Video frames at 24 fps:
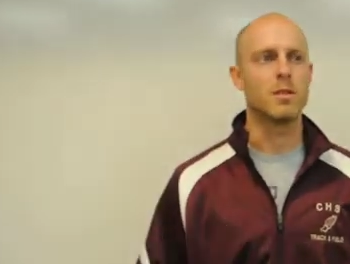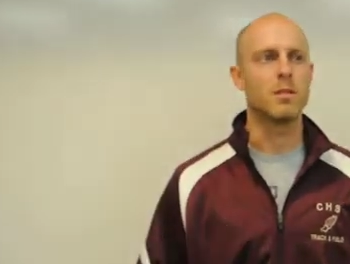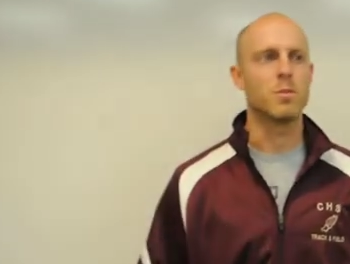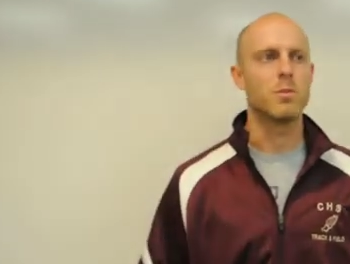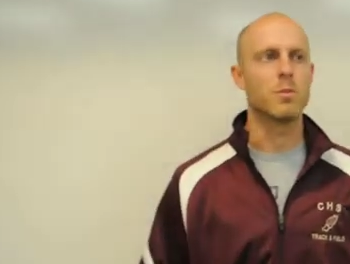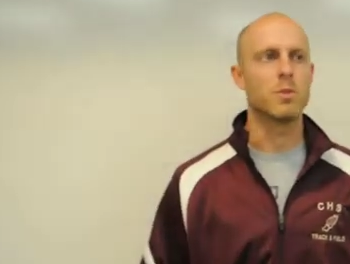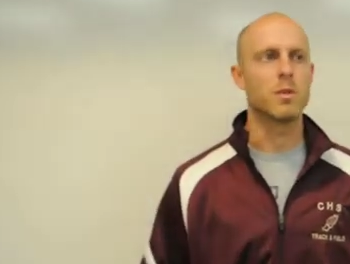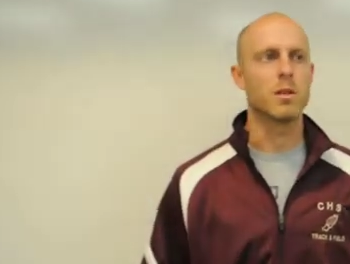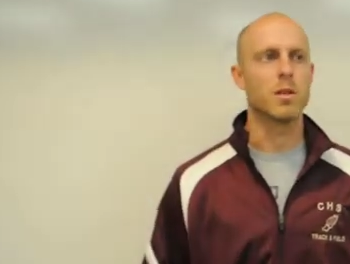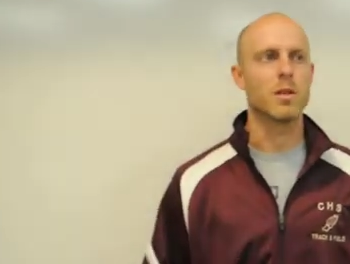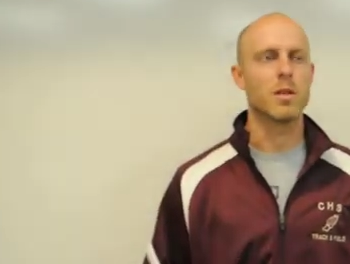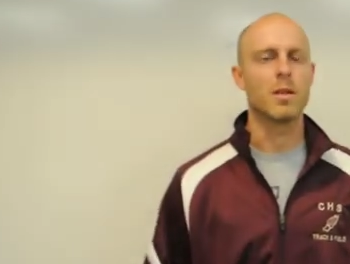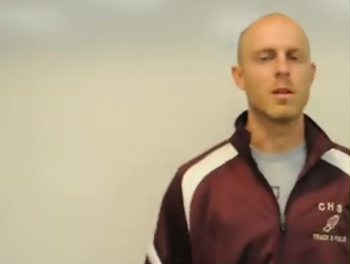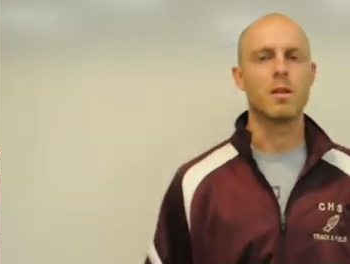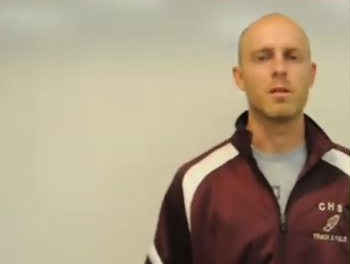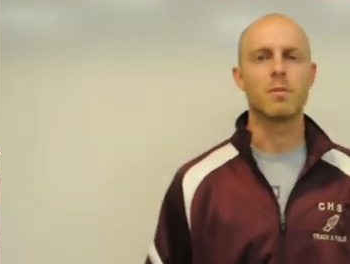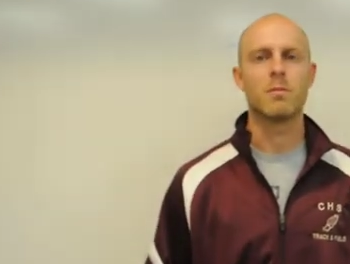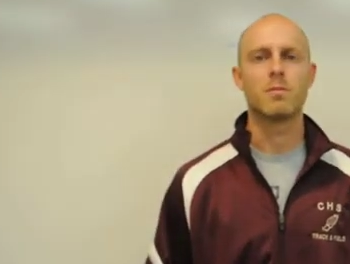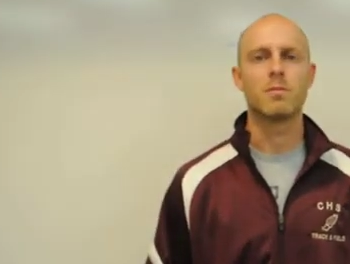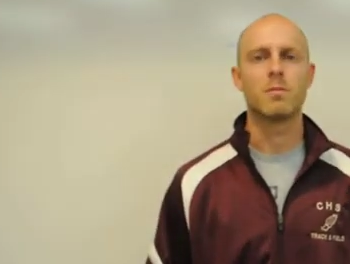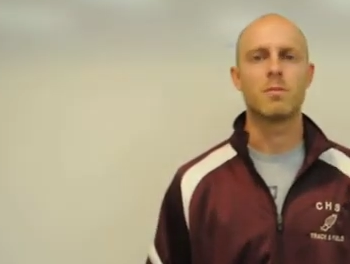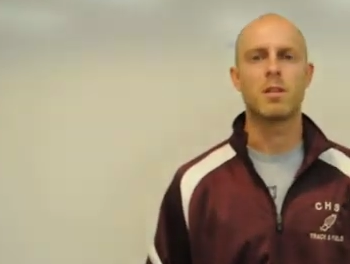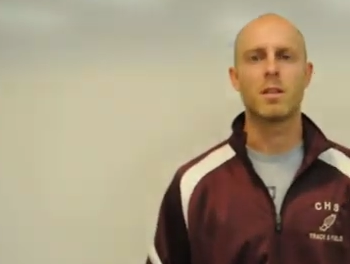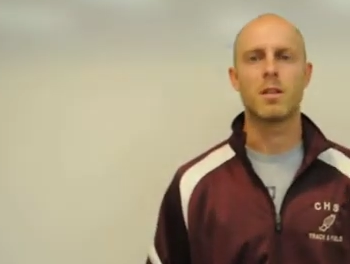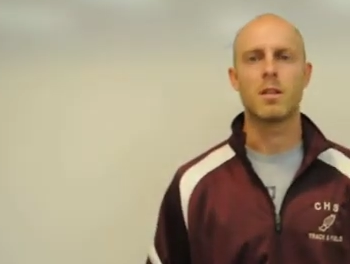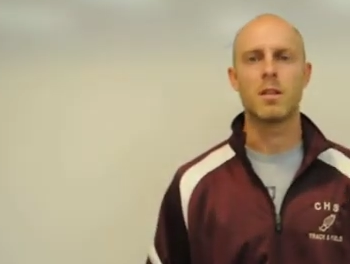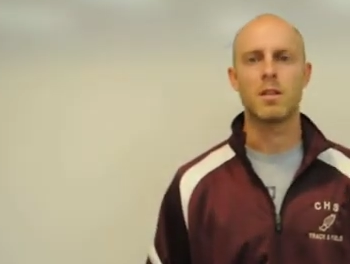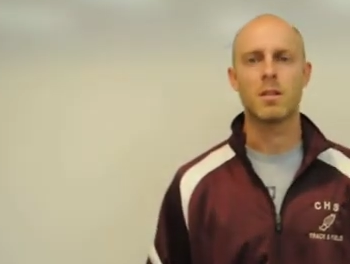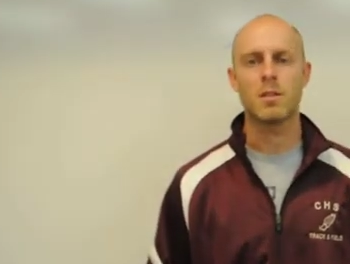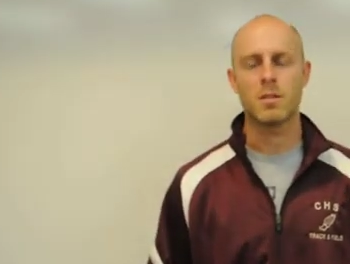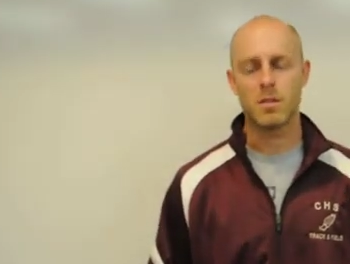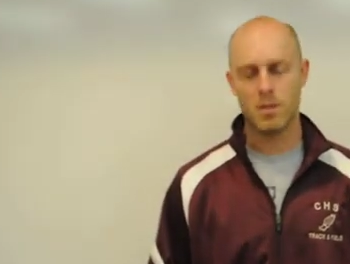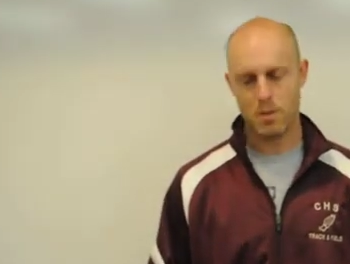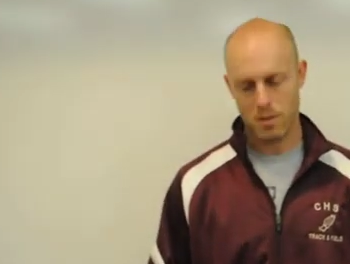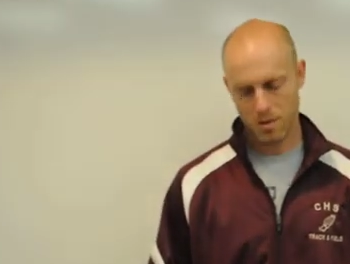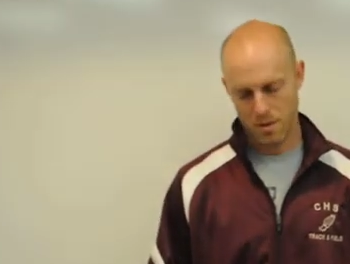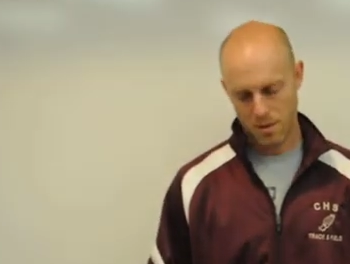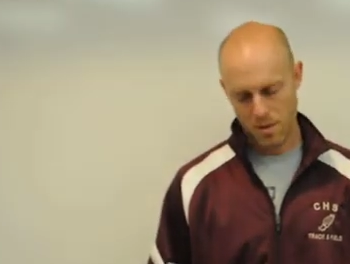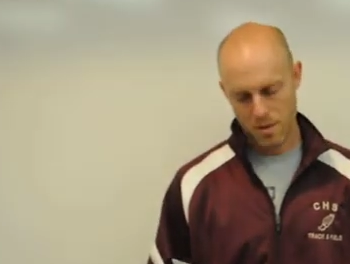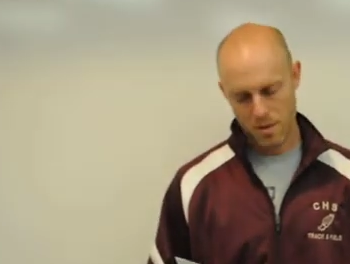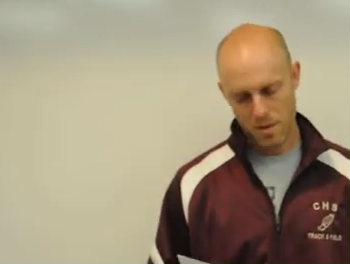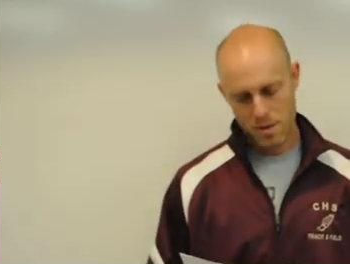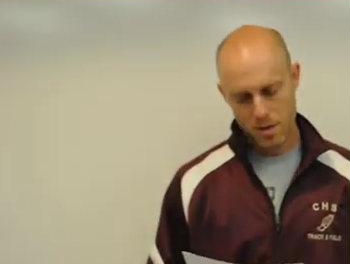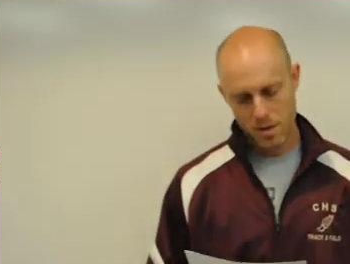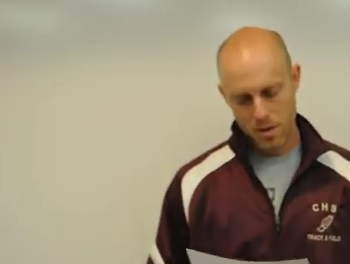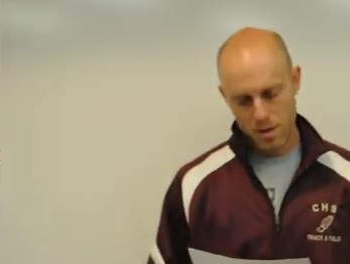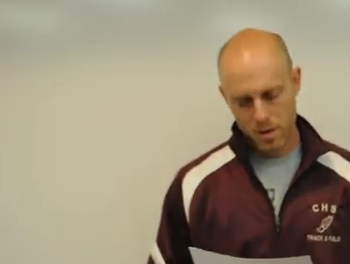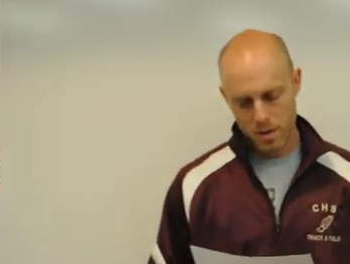working out the kinks.
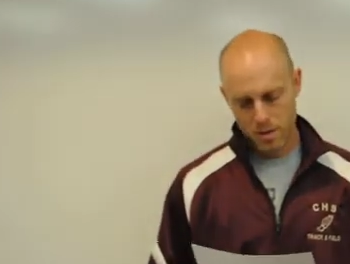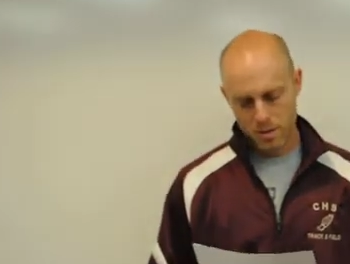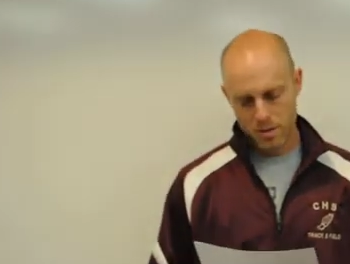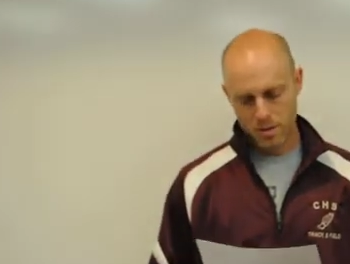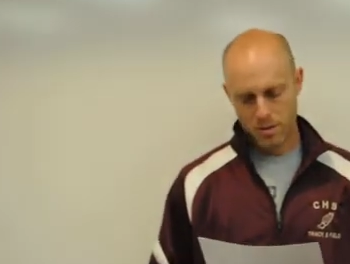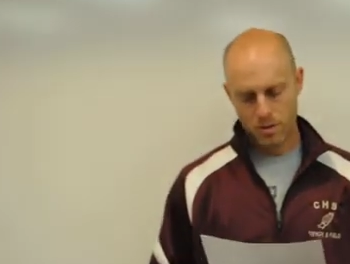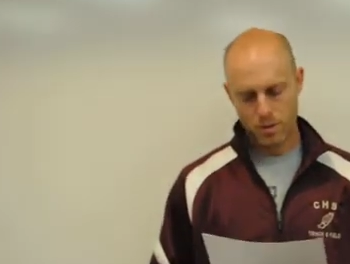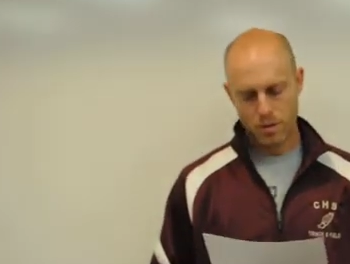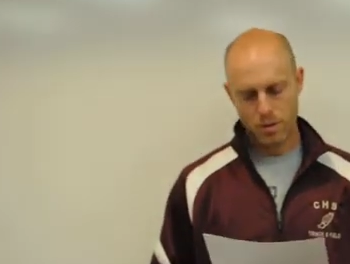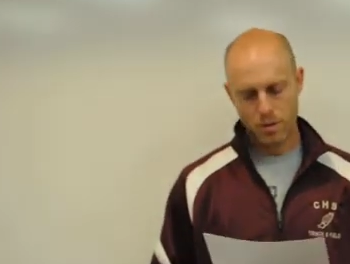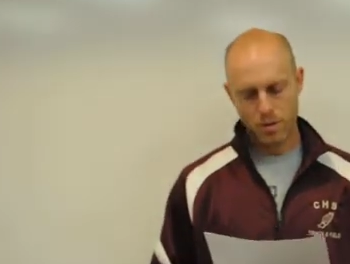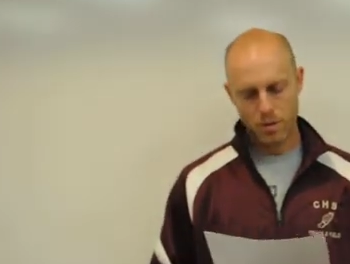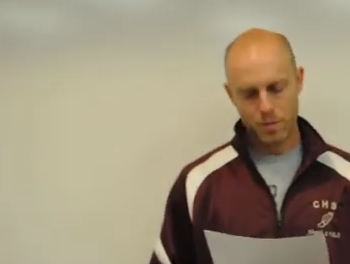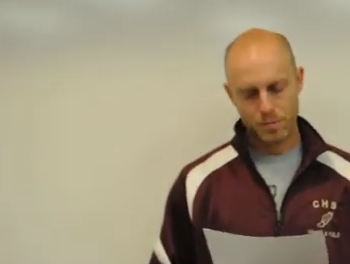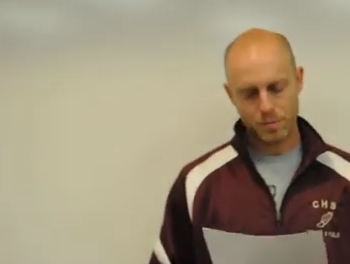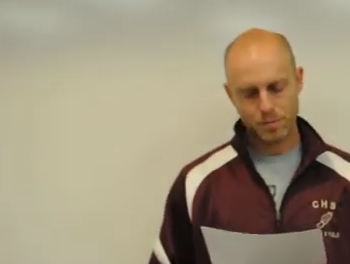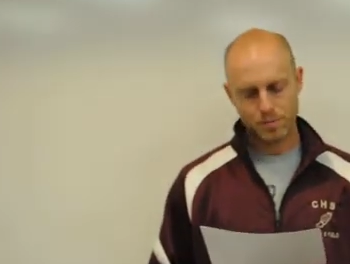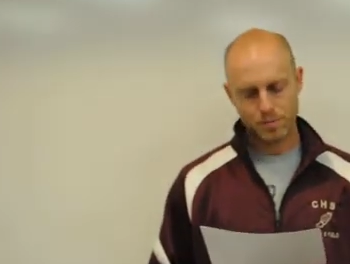So